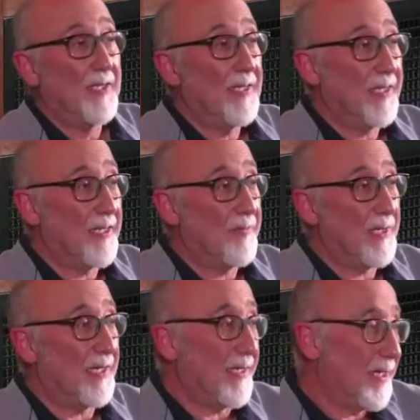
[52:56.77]

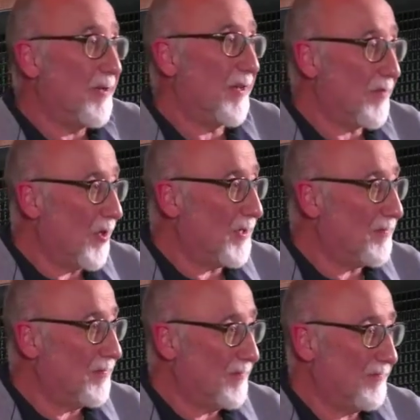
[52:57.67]
And I know they've got
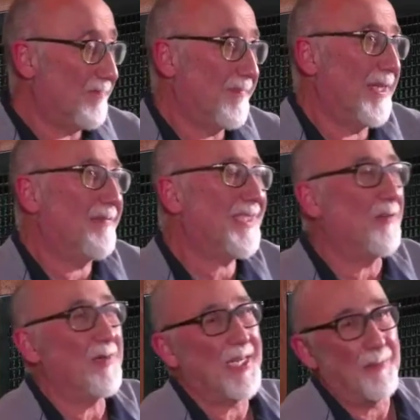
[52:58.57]
it's not
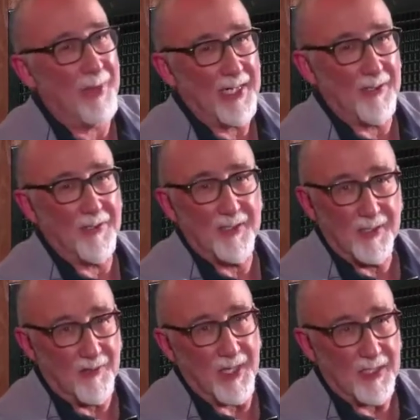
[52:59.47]
really a battle, because it's
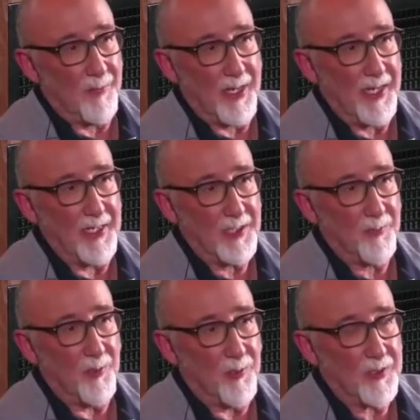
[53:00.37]
great to play any
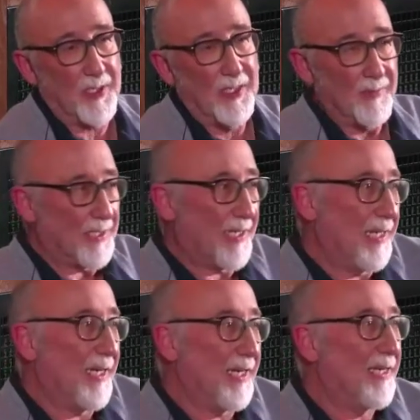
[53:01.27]
sport, but
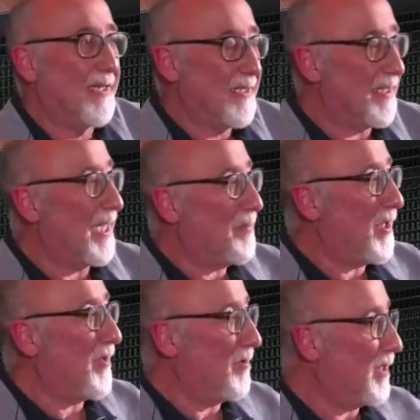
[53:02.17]
clearly in that
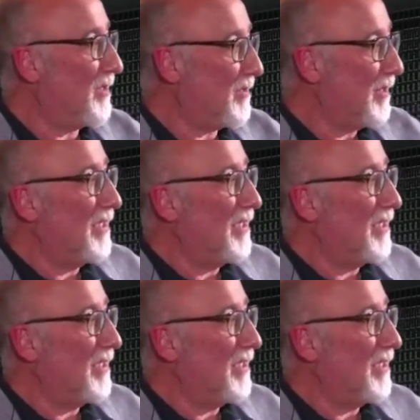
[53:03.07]
part of the world